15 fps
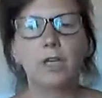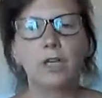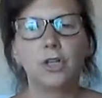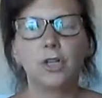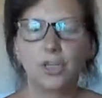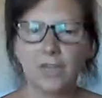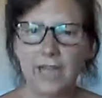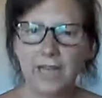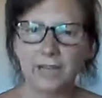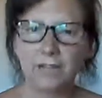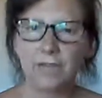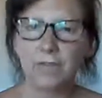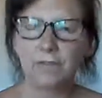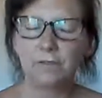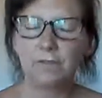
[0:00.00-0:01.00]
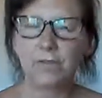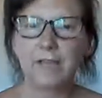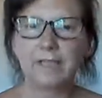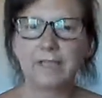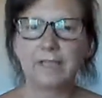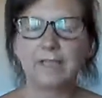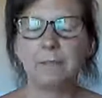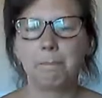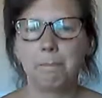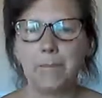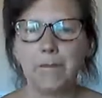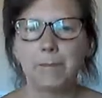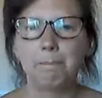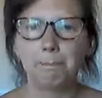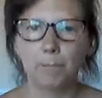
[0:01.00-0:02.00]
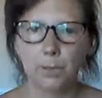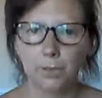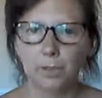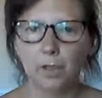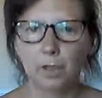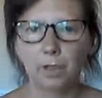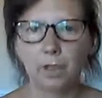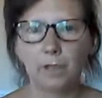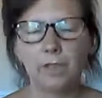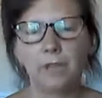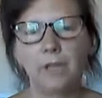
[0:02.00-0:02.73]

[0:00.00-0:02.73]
Because your digestive tract is a big muscle,